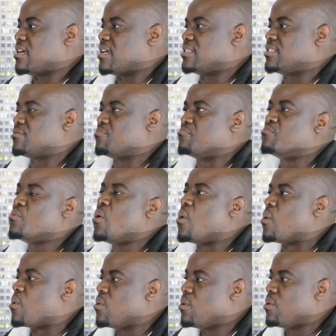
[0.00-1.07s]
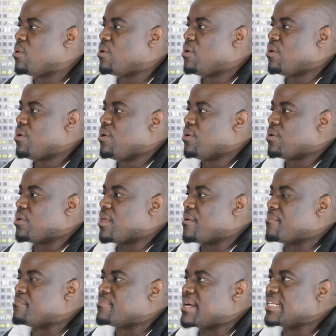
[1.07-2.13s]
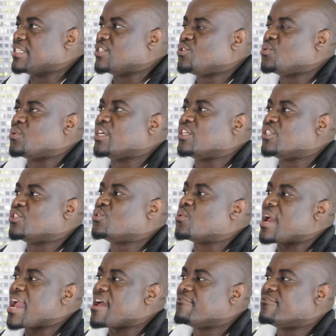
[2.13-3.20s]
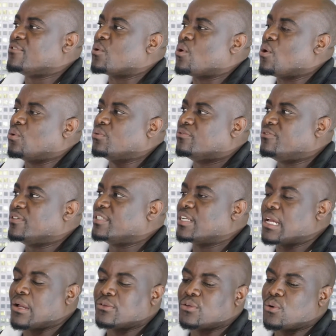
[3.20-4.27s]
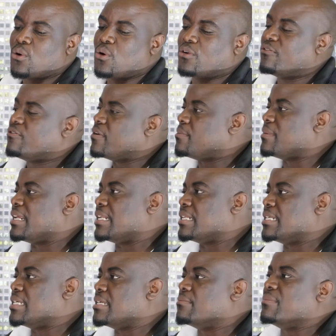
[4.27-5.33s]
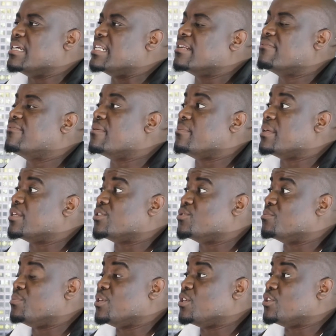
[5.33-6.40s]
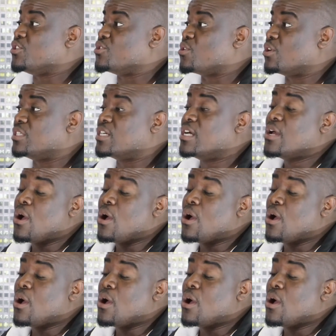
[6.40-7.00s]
it's more money to have your old family, immediate family to be insured,